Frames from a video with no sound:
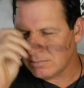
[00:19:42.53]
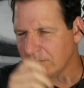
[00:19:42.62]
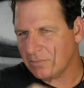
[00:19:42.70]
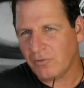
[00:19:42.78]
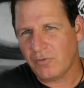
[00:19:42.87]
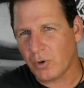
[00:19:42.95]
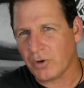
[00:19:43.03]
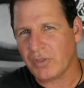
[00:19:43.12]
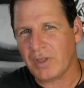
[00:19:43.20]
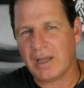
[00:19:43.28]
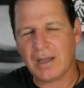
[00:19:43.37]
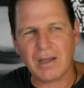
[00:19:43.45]
Fourth
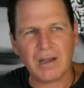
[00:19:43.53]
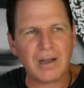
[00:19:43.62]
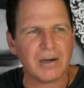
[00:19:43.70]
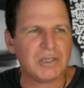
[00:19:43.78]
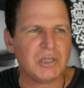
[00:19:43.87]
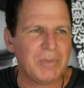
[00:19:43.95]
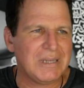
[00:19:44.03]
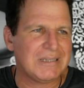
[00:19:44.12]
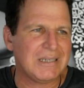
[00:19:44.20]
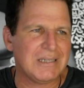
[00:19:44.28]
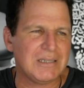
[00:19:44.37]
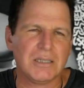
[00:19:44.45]
argument
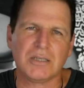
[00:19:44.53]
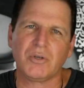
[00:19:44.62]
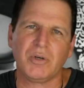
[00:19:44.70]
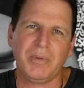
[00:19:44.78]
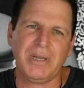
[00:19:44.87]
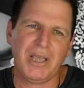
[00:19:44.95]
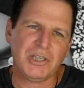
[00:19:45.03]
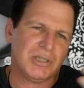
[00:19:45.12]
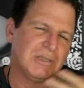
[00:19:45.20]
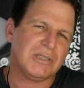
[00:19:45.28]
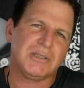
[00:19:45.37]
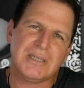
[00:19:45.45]
is discrimination.
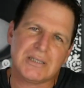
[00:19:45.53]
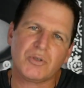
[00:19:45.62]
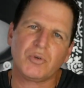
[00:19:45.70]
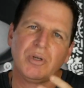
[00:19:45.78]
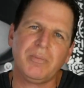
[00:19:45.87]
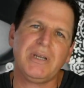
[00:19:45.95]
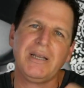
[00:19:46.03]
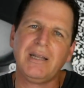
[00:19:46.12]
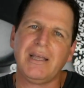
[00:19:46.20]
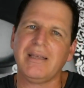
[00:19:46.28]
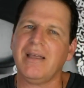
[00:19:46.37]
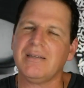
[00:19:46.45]
They're discriminating
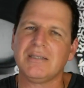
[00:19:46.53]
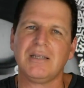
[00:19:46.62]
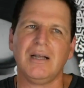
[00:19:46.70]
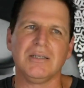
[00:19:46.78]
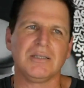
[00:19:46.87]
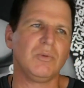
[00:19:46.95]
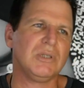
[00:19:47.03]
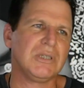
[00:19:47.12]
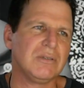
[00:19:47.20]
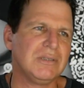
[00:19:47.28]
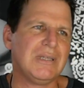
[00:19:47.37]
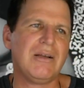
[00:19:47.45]
against us. Well,
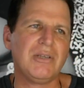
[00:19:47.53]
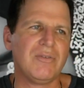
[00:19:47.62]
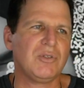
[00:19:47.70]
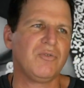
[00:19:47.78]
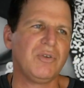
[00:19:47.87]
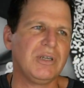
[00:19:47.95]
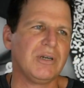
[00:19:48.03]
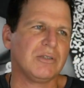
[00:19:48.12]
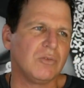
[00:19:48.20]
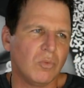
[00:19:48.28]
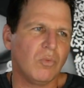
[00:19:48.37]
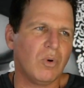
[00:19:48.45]
now you have to figure out
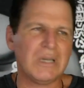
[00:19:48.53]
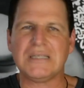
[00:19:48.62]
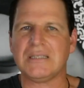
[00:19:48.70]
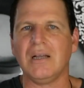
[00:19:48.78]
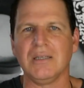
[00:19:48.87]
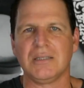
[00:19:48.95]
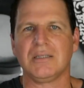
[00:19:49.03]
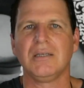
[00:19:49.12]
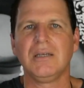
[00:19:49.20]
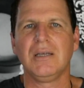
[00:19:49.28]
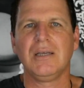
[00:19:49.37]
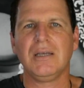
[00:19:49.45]
what is us.
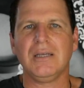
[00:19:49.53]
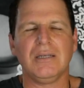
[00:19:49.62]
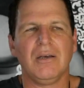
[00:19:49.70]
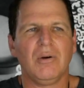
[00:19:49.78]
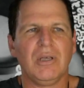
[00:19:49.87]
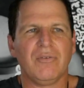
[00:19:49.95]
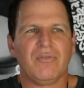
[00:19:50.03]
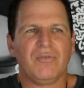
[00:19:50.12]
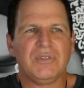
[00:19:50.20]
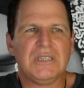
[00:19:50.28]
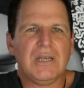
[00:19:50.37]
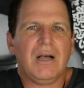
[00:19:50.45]
You know, if
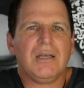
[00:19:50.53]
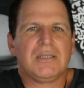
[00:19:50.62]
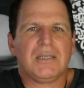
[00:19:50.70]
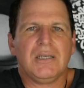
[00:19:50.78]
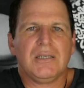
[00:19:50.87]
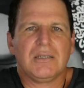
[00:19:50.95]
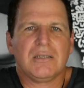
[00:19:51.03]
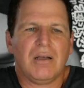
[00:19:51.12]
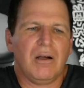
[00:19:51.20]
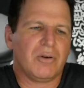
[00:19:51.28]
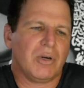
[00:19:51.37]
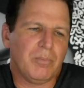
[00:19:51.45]
the us is
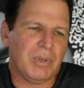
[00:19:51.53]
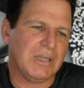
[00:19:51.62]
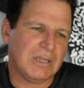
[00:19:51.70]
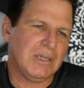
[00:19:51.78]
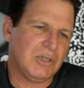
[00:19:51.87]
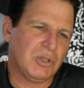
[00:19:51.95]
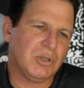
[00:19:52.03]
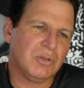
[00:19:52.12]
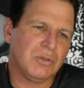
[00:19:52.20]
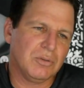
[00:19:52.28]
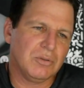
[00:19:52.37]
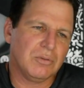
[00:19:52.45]
our ability
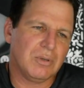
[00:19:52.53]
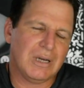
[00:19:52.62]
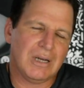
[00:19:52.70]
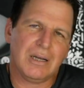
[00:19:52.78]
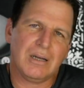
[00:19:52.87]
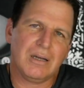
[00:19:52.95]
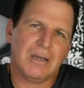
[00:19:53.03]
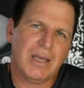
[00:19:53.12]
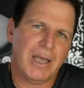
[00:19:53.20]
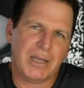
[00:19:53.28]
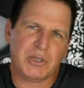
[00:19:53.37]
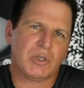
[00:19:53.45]
to
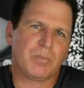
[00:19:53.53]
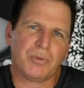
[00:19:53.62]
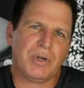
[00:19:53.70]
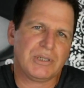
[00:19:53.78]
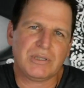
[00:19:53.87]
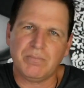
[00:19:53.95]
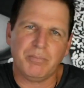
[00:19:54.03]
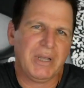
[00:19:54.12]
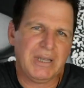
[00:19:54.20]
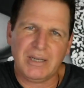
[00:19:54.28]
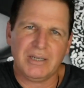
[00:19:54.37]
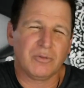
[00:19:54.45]
express
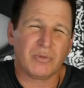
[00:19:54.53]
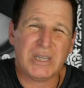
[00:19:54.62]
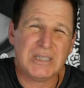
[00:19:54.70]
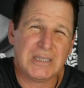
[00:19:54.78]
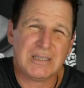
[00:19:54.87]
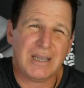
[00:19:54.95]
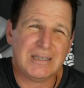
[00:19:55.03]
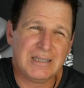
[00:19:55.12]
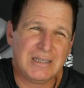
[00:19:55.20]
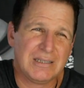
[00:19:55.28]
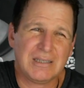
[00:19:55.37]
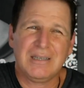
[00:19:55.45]
bigoted and racist
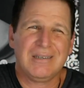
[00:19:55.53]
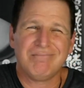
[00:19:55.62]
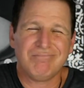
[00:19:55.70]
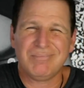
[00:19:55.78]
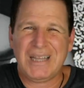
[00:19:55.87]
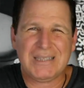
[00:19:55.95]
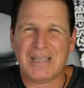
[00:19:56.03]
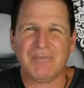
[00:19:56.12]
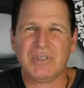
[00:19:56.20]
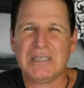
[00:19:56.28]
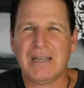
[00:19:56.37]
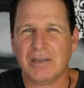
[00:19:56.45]
ideas, that's
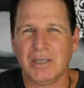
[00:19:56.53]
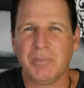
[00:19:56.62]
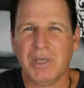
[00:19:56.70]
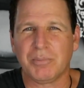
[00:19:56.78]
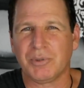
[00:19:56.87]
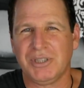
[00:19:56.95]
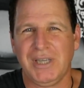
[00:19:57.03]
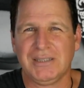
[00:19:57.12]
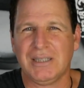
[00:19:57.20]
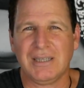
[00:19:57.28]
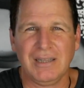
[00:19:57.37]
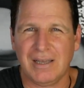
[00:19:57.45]
obviously not going to be a
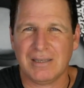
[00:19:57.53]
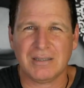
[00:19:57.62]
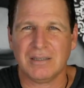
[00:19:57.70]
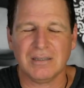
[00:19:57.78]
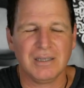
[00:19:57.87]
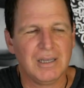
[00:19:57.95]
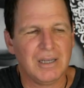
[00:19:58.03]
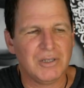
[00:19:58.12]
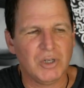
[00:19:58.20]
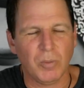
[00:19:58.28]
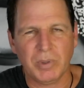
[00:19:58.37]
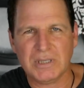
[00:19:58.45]
protected class, and
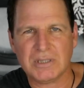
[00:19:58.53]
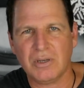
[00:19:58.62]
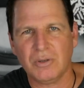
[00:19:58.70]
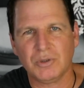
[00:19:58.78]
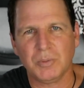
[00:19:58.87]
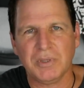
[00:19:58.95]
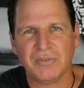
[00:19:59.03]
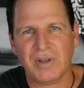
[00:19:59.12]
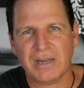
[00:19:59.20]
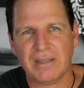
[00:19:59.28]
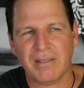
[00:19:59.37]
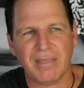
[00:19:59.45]
nobody is going to be
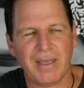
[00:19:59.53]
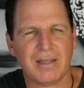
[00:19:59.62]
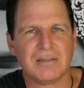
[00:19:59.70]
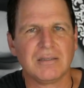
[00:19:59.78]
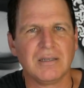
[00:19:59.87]
fighting that